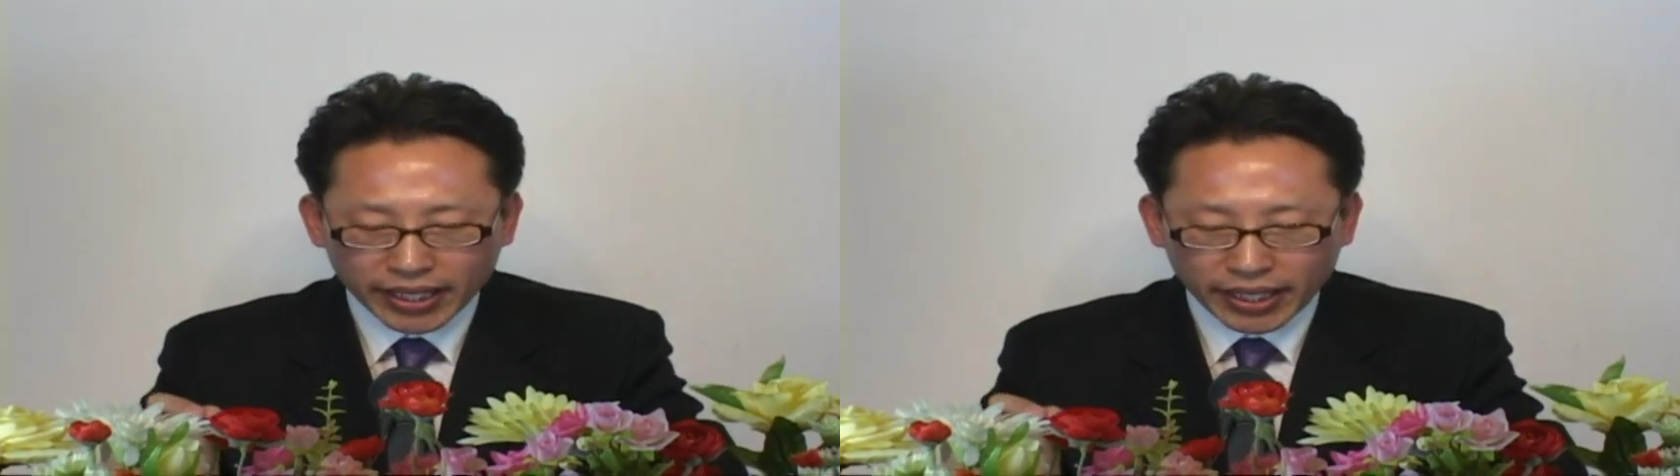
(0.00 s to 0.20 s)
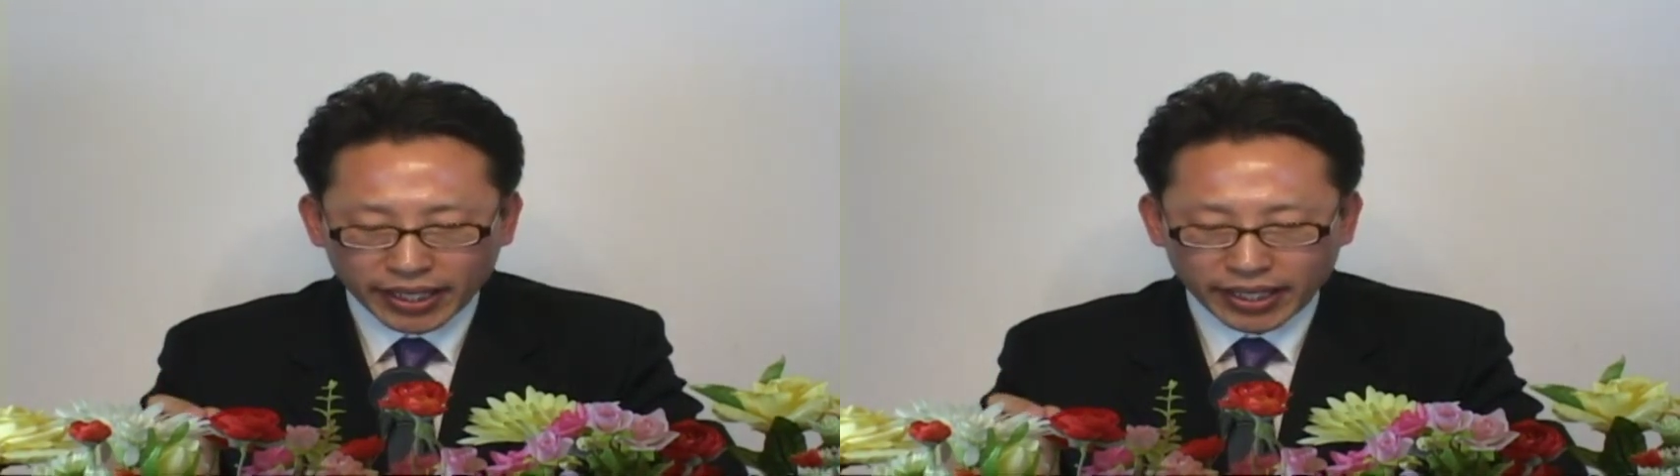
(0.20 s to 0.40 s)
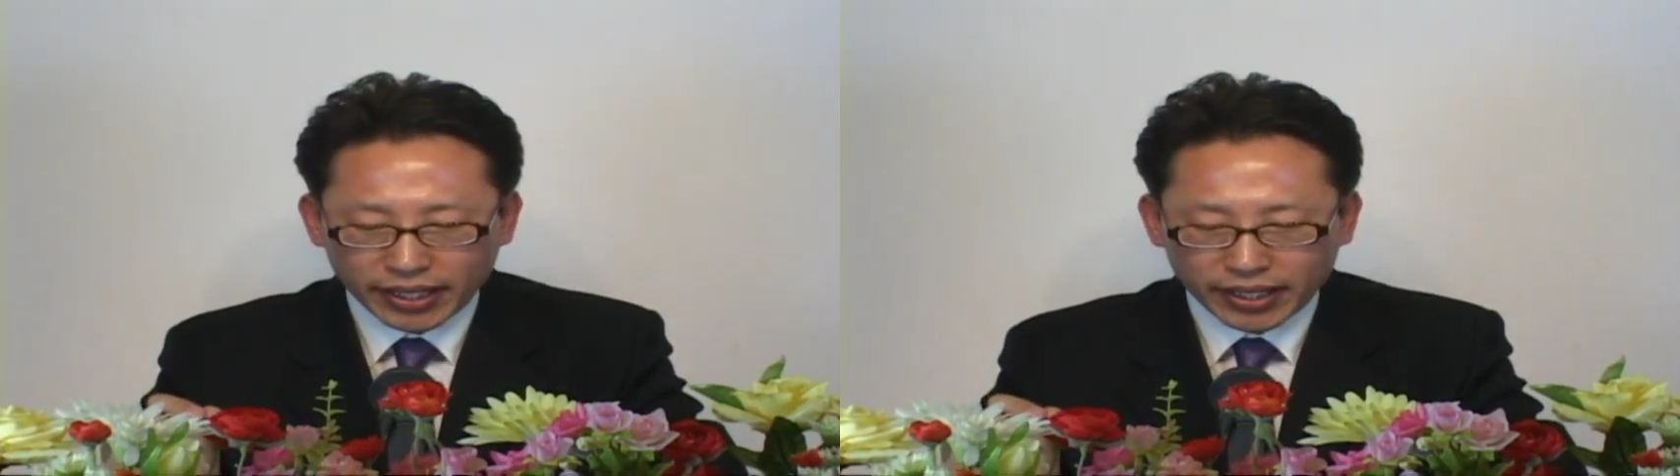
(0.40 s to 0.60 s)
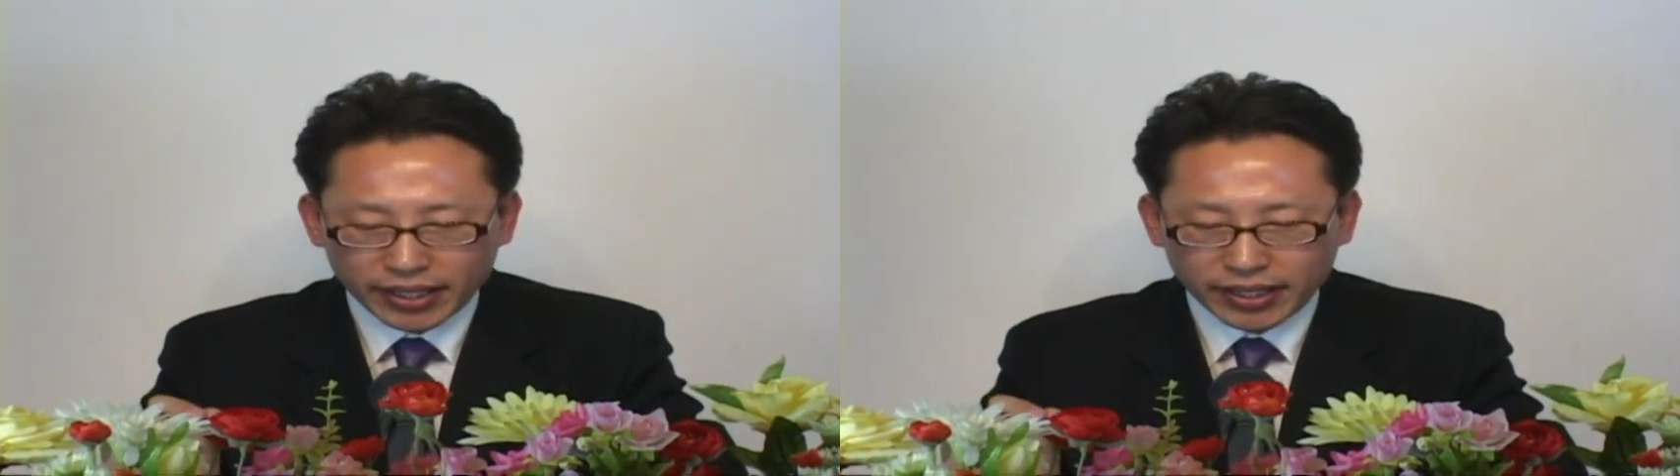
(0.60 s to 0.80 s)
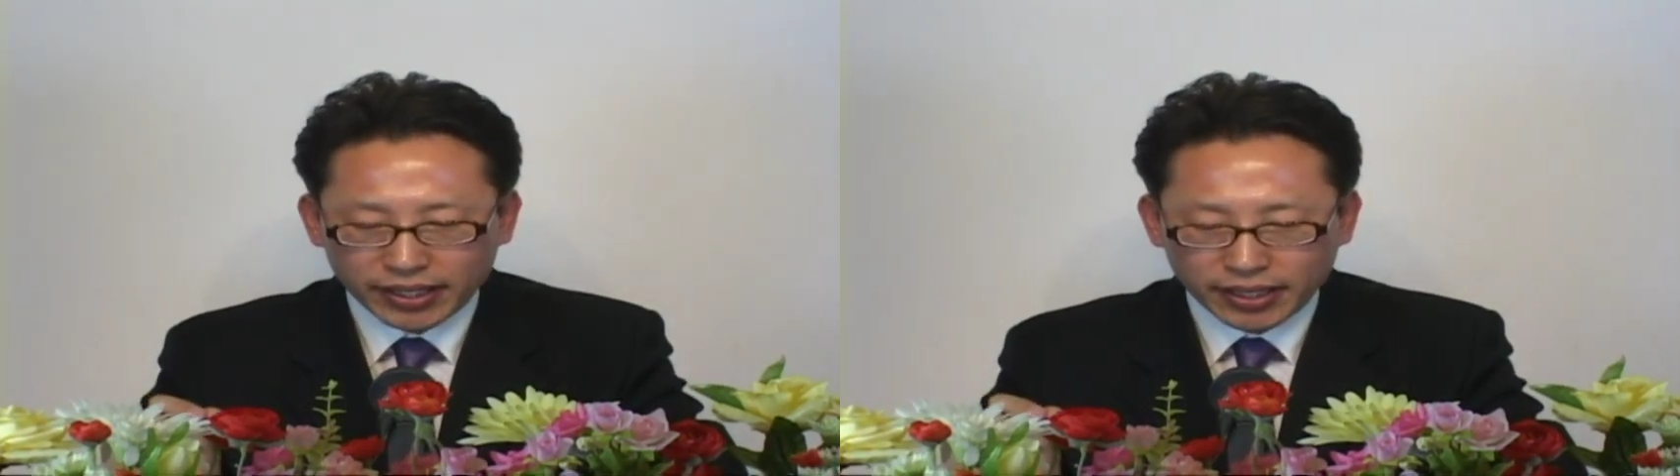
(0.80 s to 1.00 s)
of
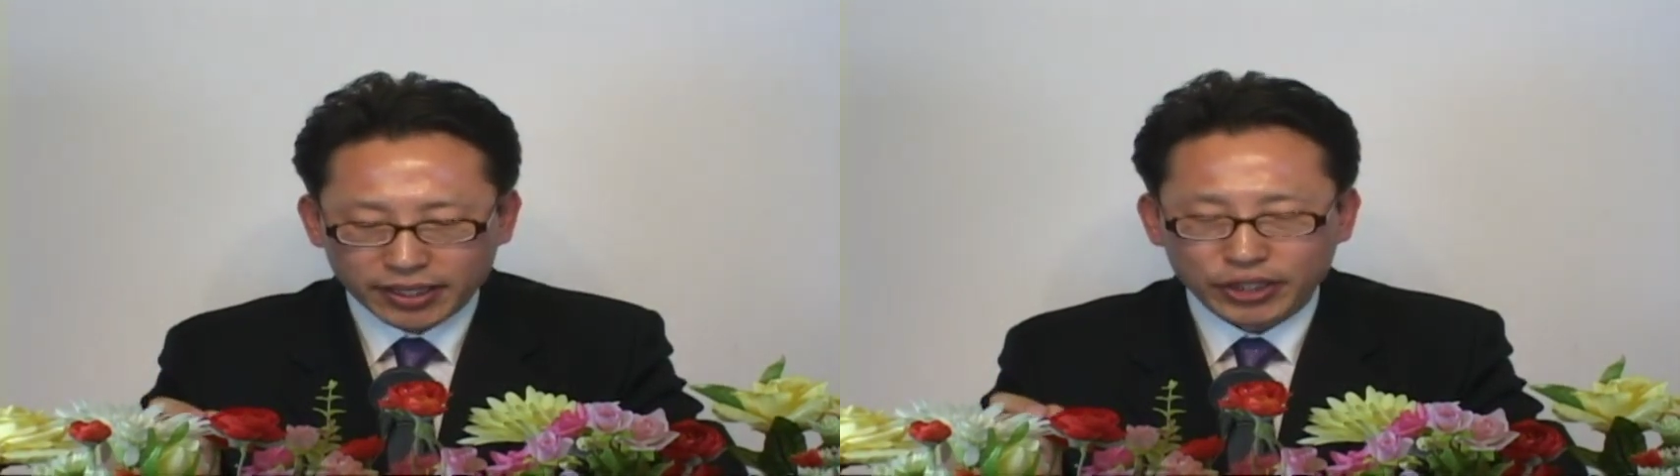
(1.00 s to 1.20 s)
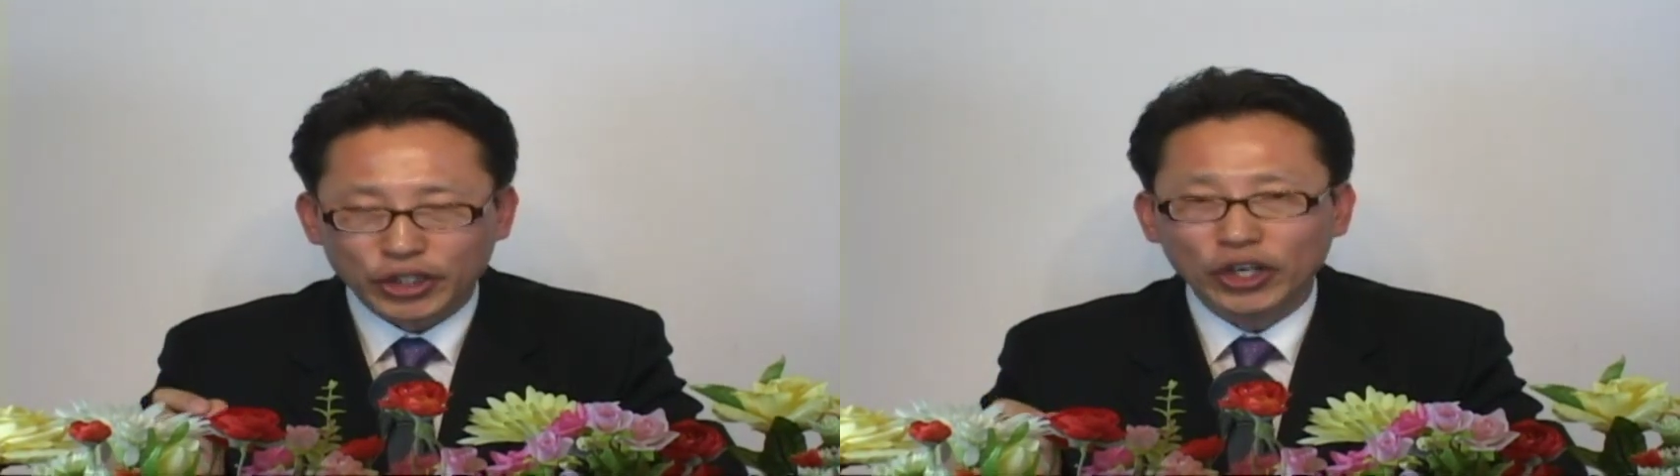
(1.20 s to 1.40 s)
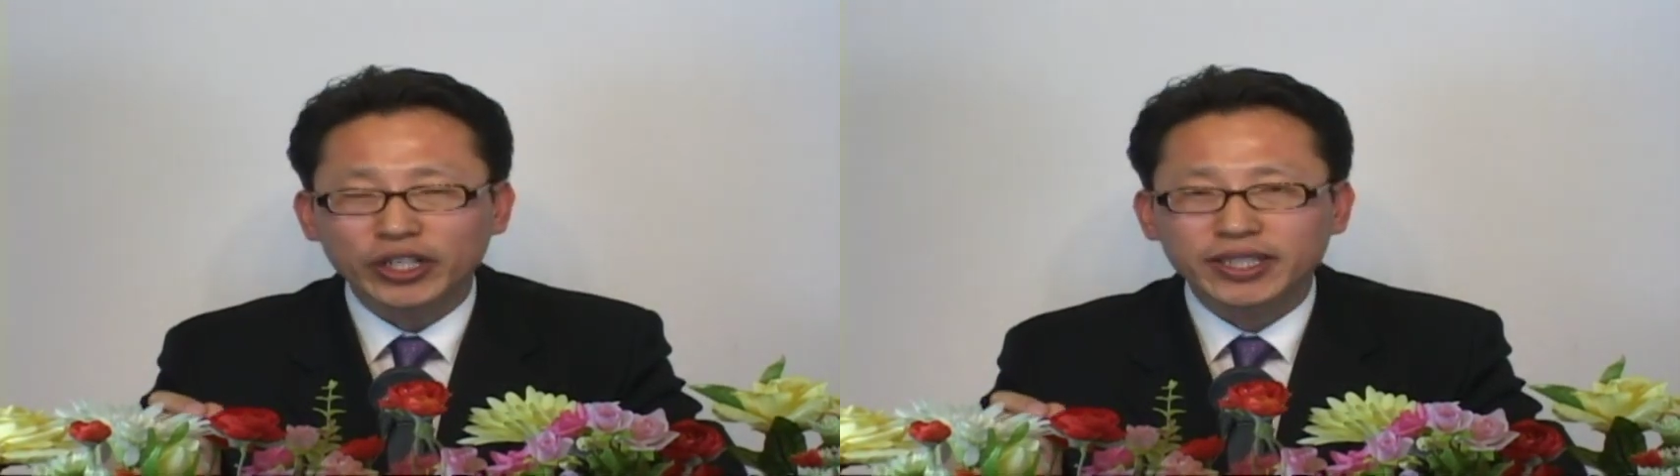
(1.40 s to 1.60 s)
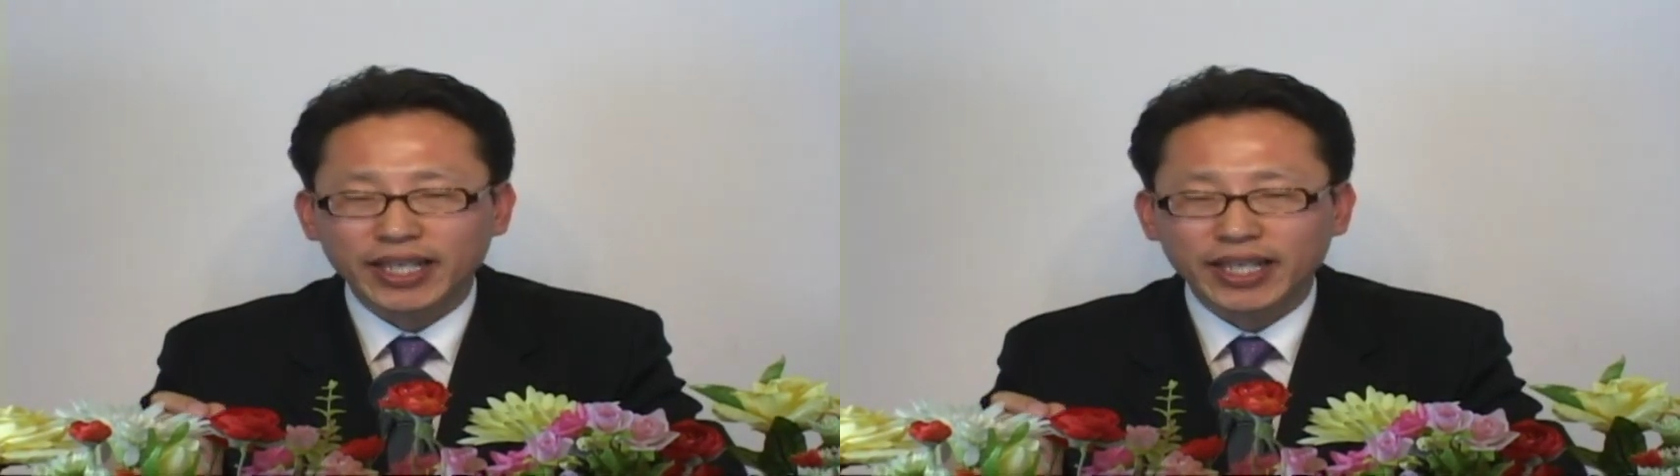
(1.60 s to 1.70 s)
them returned.